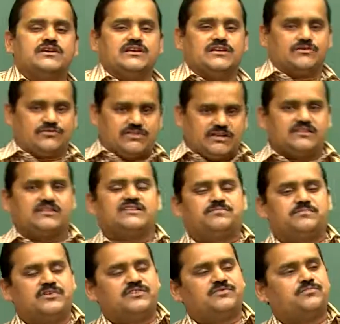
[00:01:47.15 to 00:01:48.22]
Using this
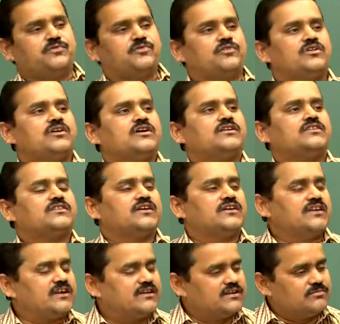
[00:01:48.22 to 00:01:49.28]
principle, the
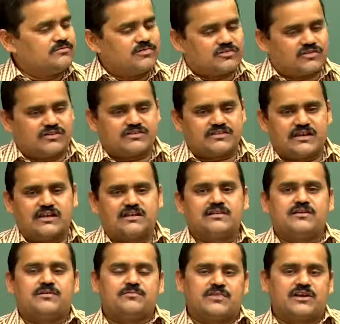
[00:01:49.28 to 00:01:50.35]
electric motors are
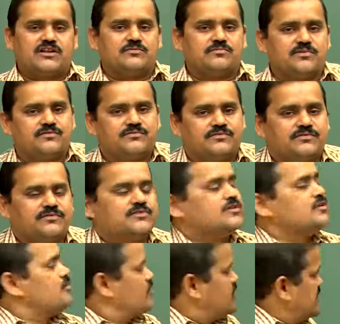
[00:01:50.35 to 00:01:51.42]
made up of.
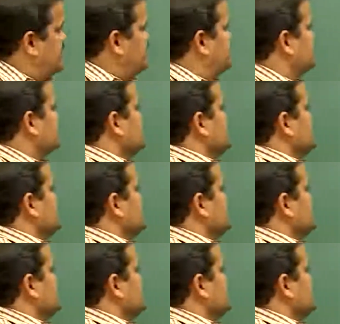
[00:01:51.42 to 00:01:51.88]
Okay.